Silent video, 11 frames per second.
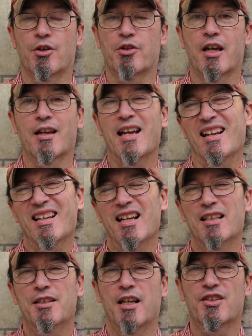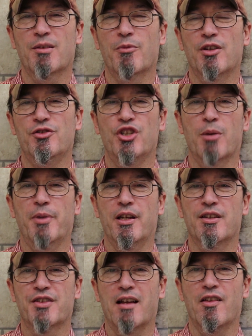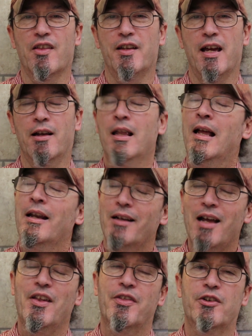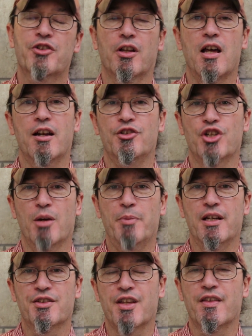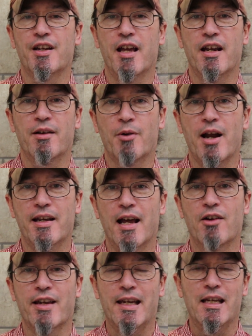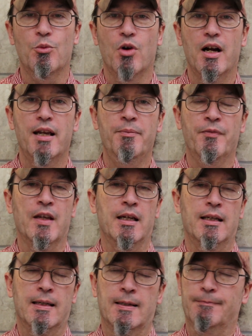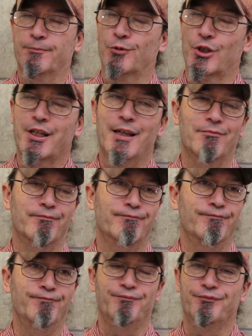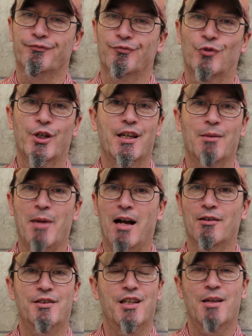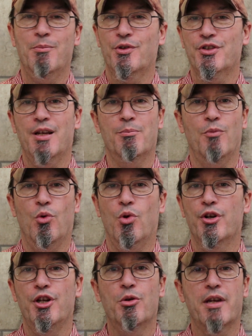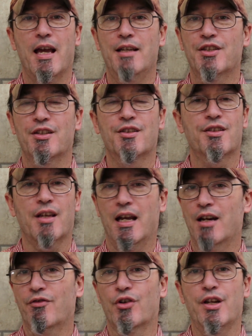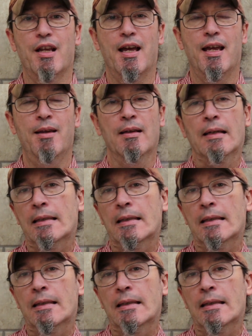Okay, it kind of takes some of the jumpiness out of the data. Not that there's a lot of jumpiness in the data right now anyway. We're getting about 10% more new cases every day.